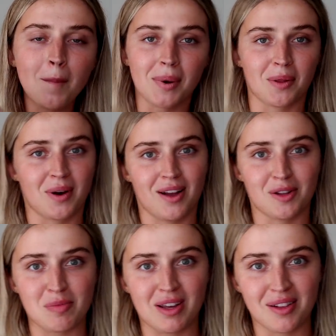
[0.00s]
My L'Oreal
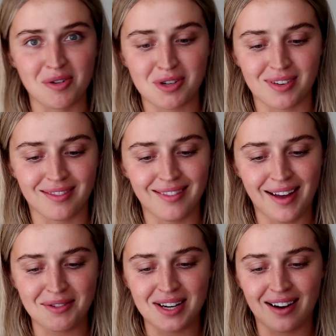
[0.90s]
Lumi Glotion.
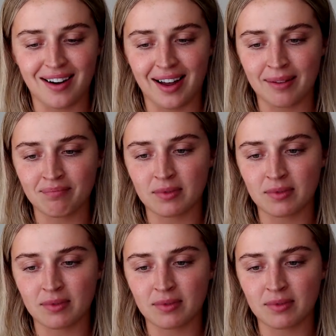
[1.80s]
How dare I?